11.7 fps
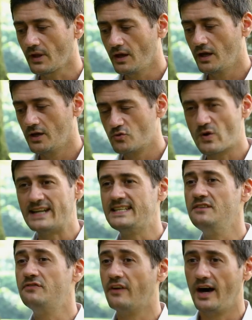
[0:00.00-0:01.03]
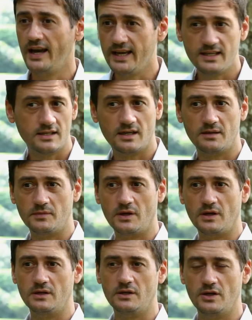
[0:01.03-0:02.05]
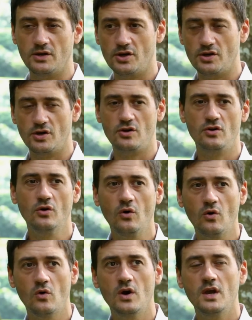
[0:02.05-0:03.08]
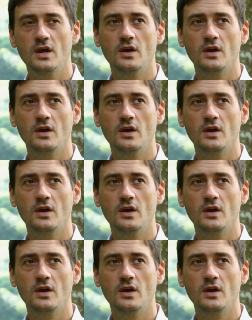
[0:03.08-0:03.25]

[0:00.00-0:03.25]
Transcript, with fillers: uh, ratified um, a, a, a, law